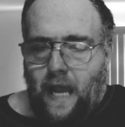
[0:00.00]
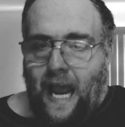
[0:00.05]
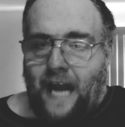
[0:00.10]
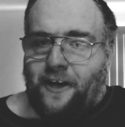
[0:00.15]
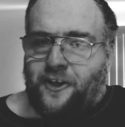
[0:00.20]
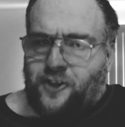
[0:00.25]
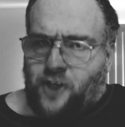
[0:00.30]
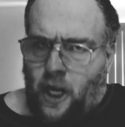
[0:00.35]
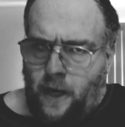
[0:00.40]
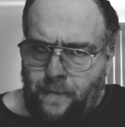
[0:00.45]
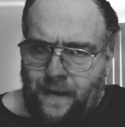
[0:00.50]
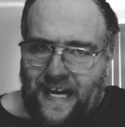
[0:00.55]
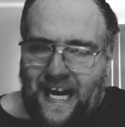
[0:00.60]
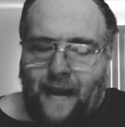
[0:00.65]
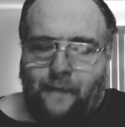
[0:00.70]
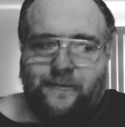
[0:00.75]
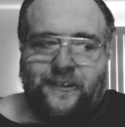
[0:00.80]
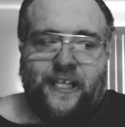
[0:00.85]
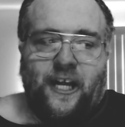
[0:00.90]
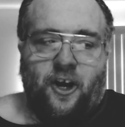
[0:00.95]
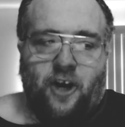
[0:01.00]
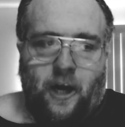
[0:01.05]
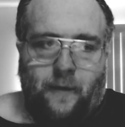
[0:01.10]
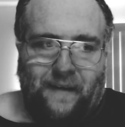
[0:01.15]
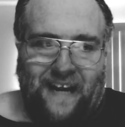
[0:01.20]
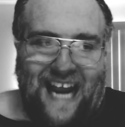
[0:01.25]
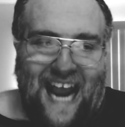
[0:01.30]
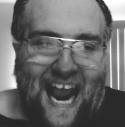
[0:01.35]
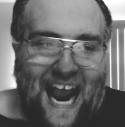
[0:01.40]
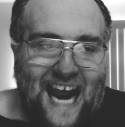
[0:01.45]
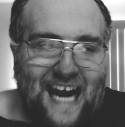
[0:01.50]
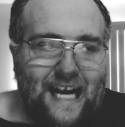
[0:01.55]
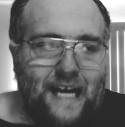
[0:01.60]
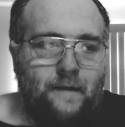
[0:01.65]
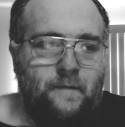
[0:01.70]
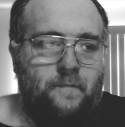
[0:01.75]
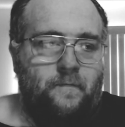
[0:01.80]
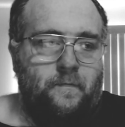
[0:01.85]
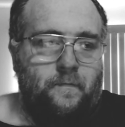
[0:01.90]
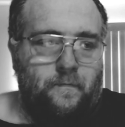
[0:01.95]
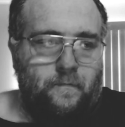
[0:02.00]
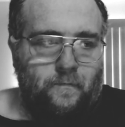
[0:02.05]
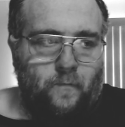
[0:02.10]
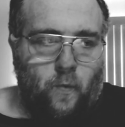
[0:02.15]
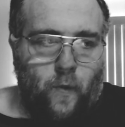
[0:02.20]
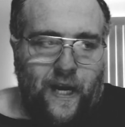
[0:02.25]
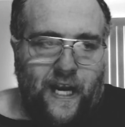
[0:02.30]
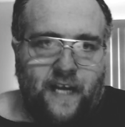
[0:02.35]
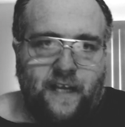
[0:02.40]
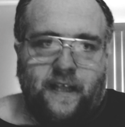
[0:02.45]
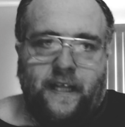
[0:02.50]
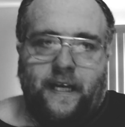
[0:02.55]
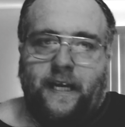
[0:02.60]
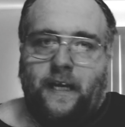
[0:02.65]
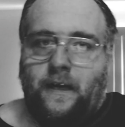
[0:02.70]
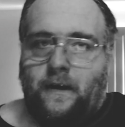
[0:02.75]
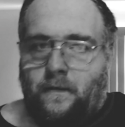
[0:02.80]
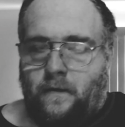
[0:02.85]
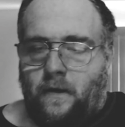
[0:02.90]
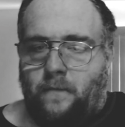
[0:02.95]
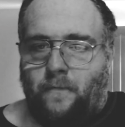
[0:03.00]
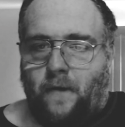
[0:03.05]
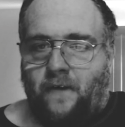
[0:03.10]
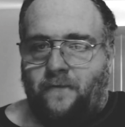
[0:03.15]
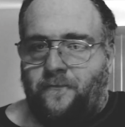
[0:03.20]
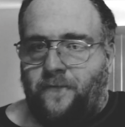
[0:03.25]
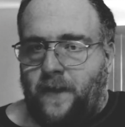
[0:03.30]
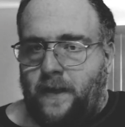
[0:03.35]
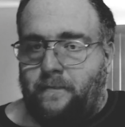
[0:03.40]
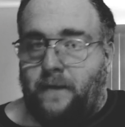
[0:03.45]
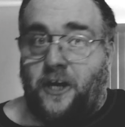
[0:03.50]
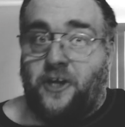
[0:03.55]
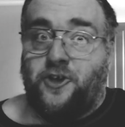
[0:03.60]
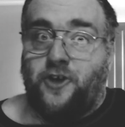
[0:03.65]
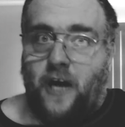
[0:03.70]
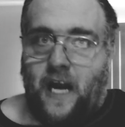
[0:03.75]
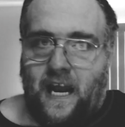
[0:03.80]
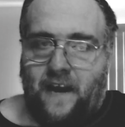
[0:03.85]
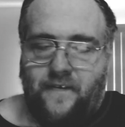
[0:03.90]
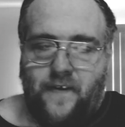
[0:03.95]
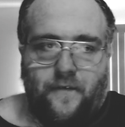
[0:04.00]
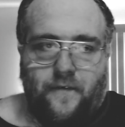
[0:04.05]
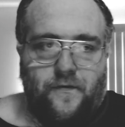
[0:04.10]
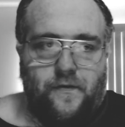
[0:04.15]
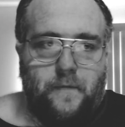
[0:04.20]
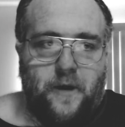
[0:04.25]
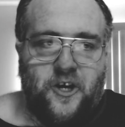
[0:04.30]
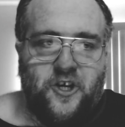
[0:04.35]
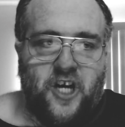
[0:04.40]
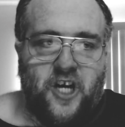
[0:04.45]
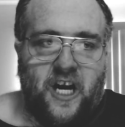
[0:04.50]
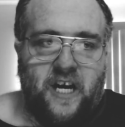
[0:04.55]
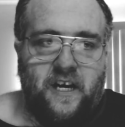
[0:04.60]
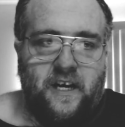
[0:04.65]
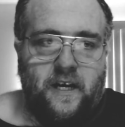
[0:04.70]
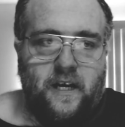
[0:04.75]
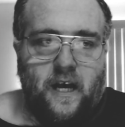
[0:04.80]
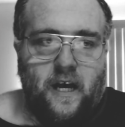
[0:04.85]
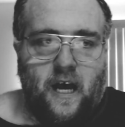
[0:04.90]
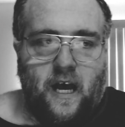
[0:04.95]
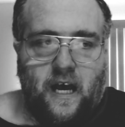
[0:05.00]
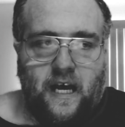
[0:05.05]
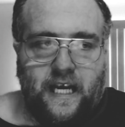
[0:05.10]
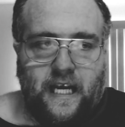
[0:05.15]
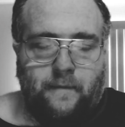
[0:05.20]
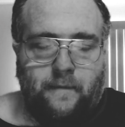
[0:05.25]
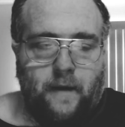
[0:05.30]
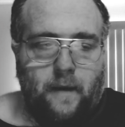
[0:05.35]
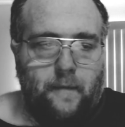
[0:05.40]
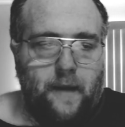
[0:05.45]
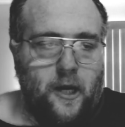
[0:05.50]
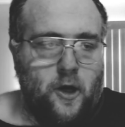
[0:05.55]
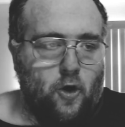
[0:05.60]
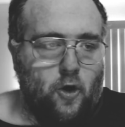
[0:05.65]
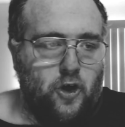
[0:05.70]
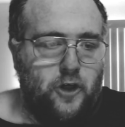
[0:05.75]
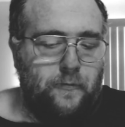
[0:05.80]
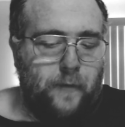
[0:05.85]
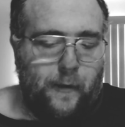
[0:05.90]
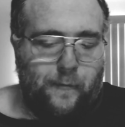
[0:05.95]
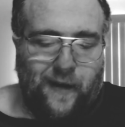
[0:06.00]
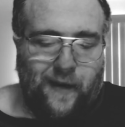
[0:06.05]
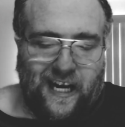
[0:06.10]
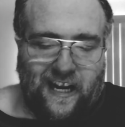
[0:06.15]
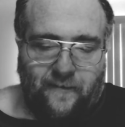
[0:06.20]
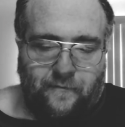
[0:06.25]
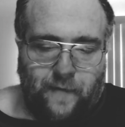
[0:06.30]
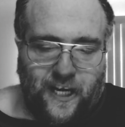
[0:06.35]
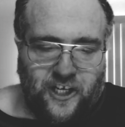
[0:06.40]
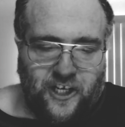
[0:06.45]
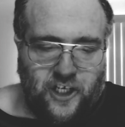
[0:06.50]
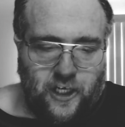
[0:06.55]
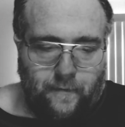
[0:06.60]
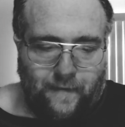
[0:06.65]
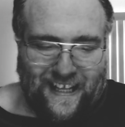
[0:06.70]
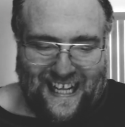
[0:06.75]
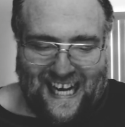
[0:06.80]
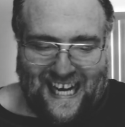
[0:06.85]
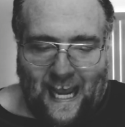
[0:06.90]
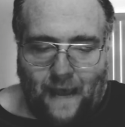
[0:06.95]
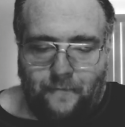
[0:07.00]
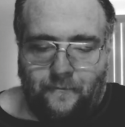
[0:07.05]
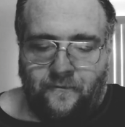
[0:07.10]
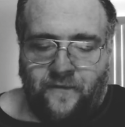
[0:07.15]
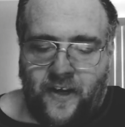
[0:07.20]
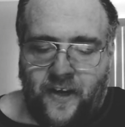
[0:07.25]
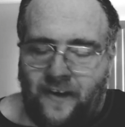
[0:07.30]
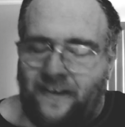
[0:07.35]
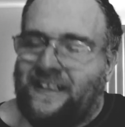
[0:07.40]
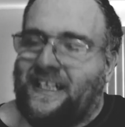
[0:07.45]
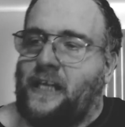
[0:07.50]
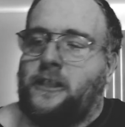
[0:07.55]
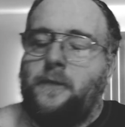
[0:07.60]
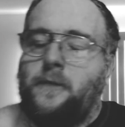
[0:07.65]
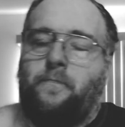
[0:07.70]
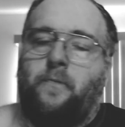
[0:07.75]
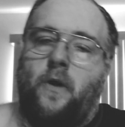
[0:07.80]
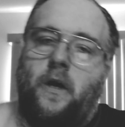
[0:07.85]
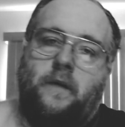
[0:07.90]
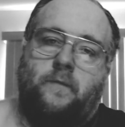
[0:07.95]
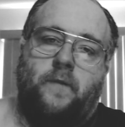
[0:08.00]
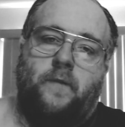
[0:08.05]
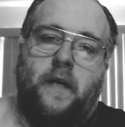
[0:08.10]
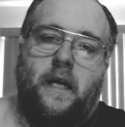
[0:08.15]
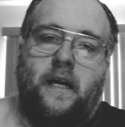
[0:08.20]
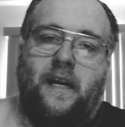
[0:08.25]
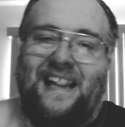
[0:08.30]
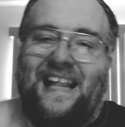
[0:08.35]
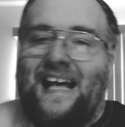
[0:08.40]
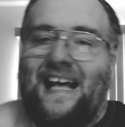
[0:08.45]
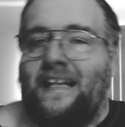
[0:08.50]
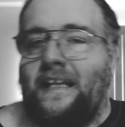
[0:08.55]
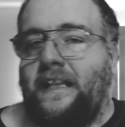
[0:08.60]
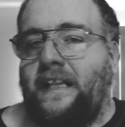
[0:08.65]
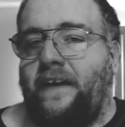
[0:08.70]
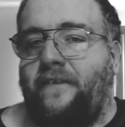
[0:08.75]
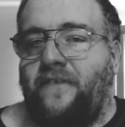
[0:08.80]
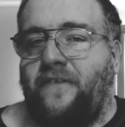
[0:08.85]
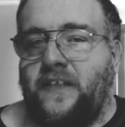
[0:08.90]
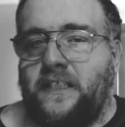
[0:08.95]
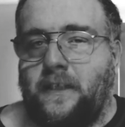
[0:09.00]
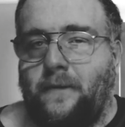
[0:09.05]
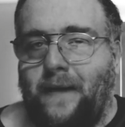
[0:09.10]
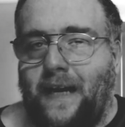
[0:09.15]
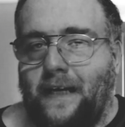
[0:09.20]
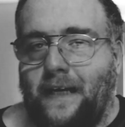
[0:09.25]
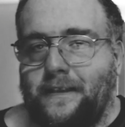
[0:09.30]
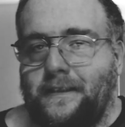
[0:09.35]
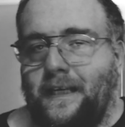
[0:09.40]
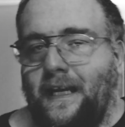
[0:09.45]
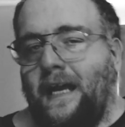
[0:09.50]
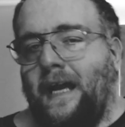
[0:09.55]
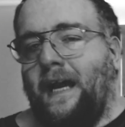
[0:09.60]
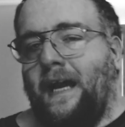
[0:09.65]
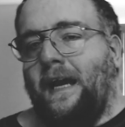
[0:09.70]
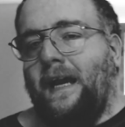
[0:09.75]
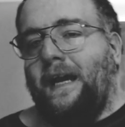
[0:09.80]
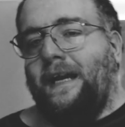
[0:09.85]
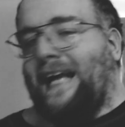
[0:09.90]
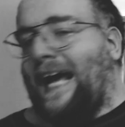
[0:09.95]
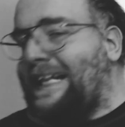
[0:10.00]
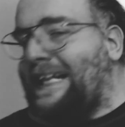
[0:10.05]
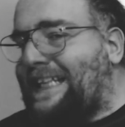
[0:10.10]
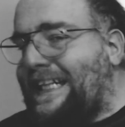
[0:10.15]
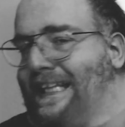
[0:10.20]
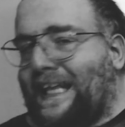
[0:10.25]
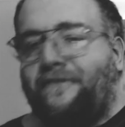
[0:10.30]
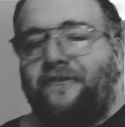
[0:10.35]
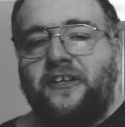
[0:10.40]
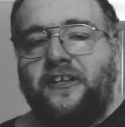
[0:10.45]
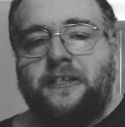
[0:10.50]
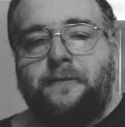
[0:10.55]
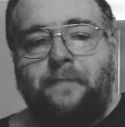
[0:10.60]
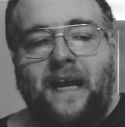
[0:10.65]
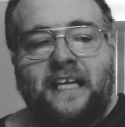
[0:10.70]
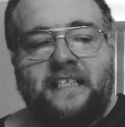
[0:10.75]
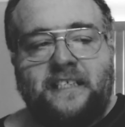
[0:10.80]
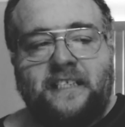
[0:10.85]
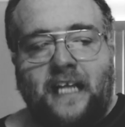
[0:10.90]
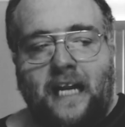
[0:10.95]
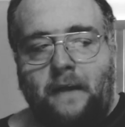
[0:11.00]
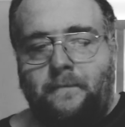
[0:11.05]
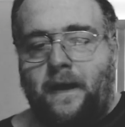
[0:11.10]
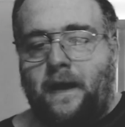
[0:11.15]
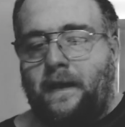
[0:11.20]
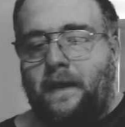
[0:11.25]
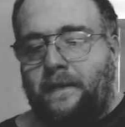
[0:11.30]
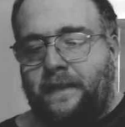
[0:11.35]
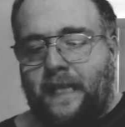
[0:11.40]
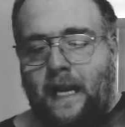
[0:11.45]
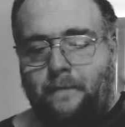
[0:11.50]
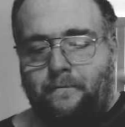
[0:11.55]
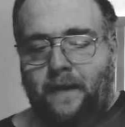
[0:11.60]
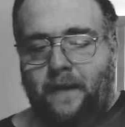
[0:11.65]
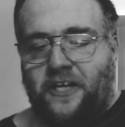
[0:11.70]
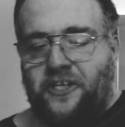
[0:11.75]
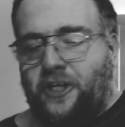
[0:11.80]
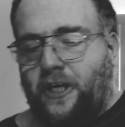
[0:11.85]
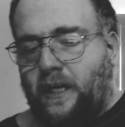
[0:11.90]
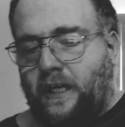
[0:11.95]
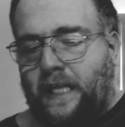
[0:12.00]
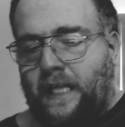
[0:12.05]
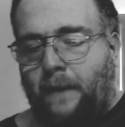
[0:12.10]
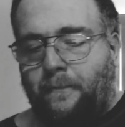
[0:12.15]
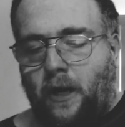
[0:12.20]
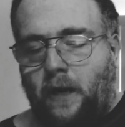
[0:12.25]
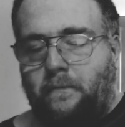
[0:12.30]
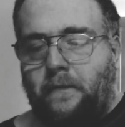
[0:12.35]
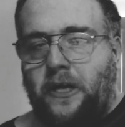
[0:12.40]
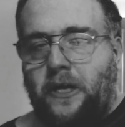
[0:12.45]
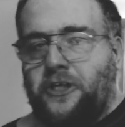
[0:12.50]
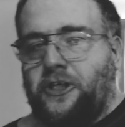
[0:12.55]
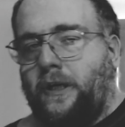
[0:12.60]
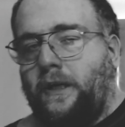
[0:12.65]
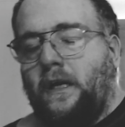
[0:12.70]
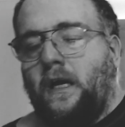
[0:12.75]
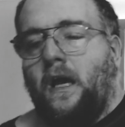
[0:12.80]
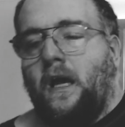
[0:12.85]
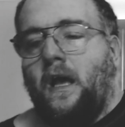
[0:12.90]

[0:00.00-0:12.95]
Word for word: there's going to be names that are going to be added weekly, monthly, make sure I have your information on it. Uh, email me, coachbigpdfp at gmail.com. Very disappointed with a lot of defensive backs. Not the defensive backs that I'm, that I'm mentioning, that I'm going to mention.